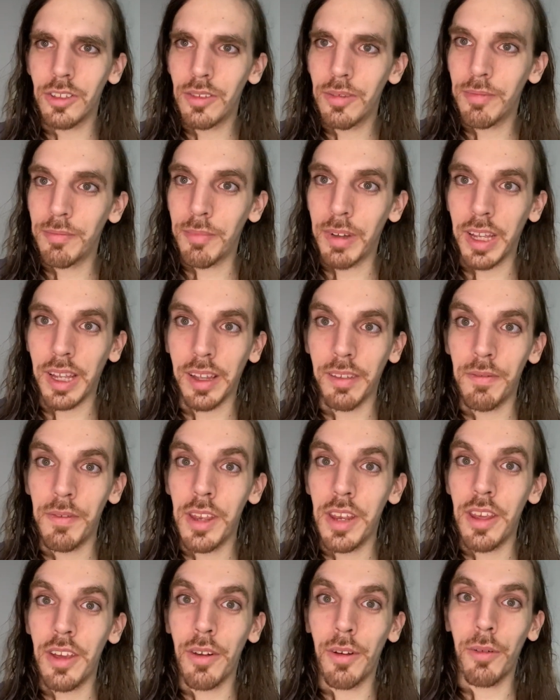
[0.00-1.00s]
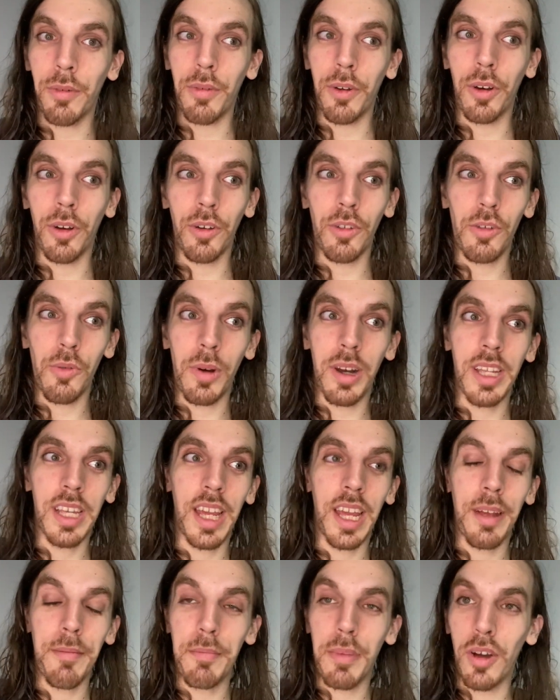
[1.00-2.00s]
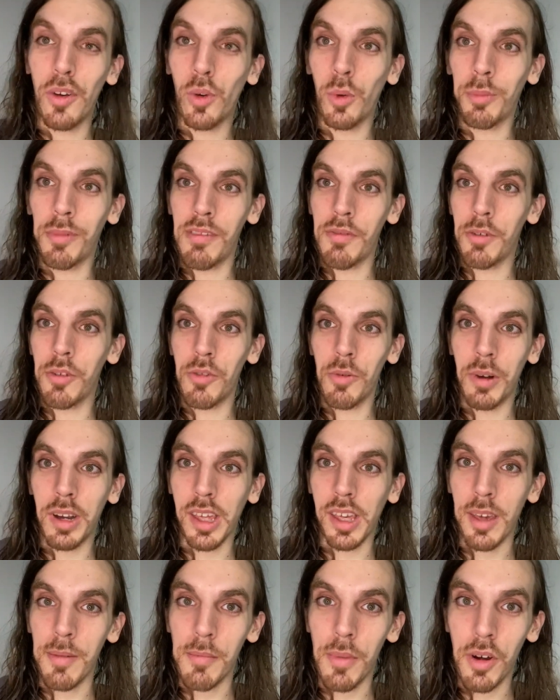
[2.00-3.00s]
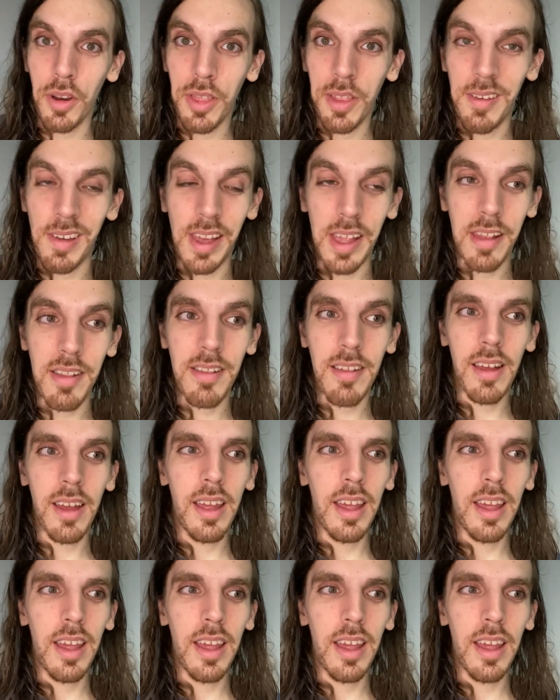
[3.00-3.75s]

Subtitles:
my video for 28 poems for 28 birthdays.